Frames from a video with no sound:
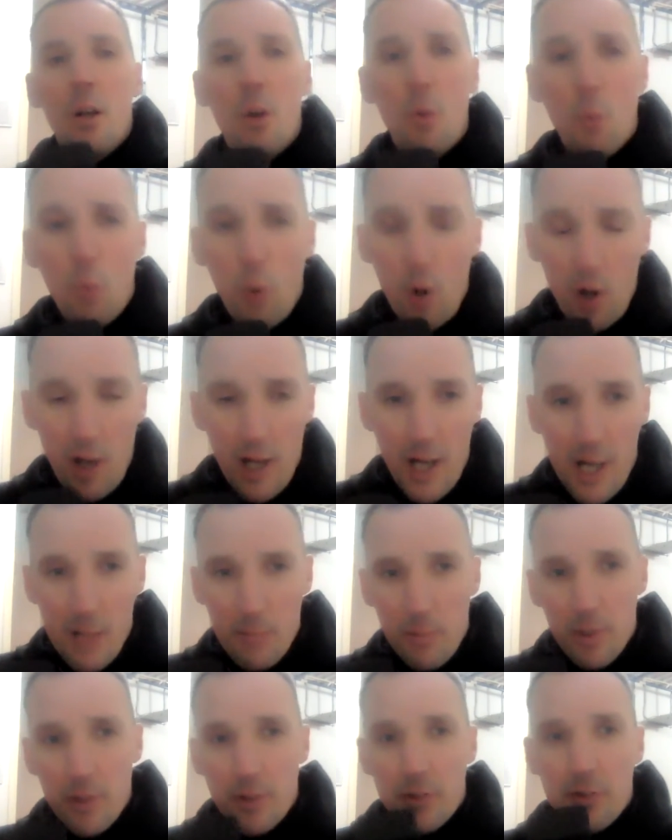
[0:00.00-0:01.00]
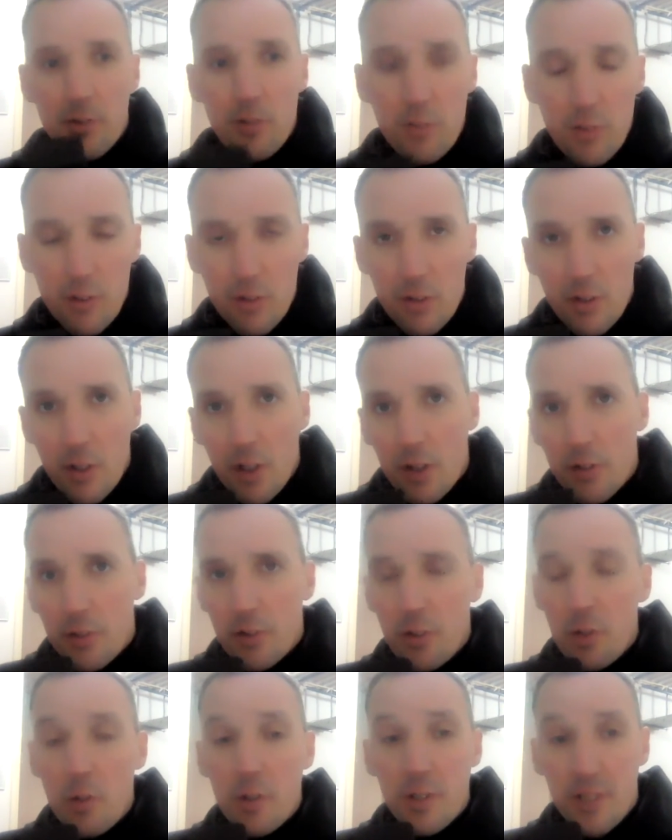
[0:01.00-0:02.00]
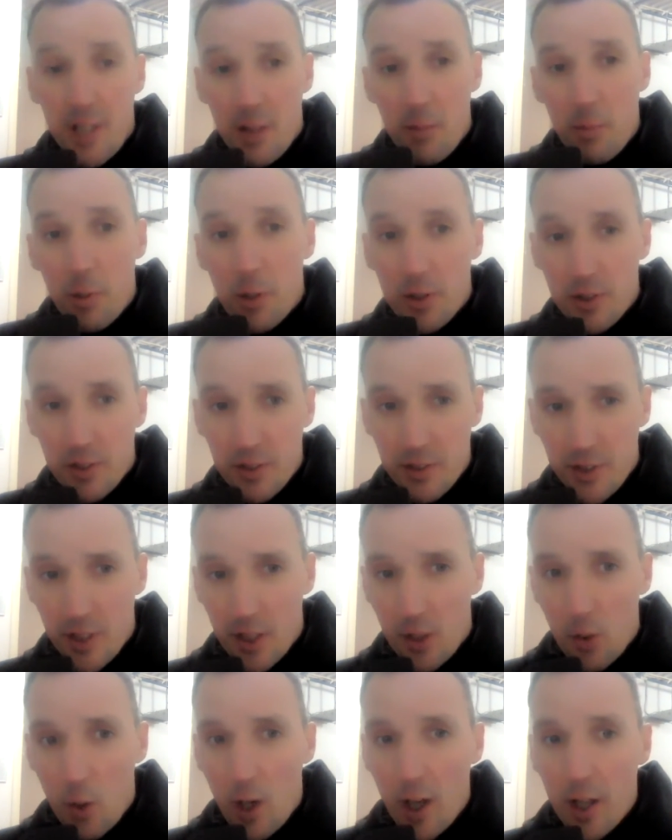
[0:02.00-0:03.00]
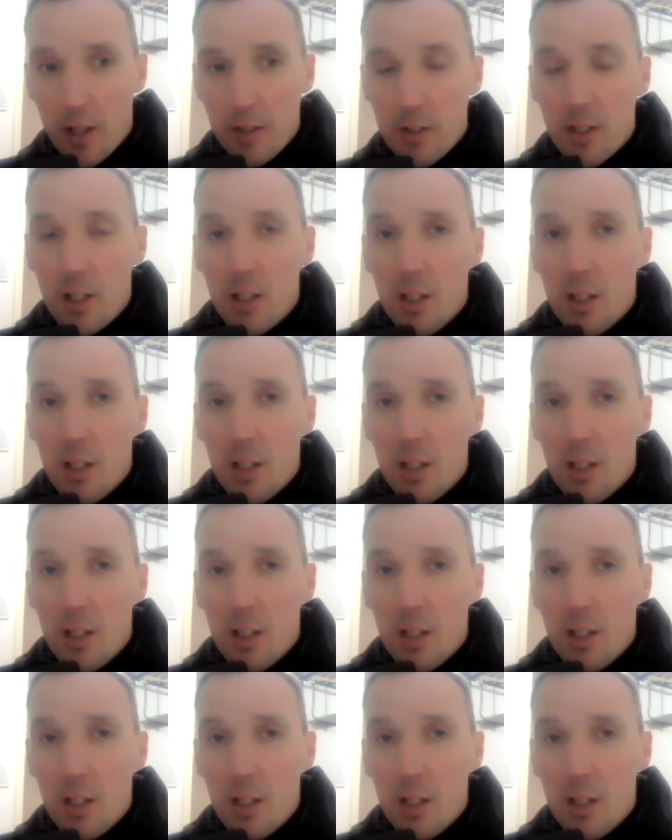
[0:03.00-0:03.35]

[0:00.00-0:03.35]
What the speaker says: what happens as soon as that person's inquired,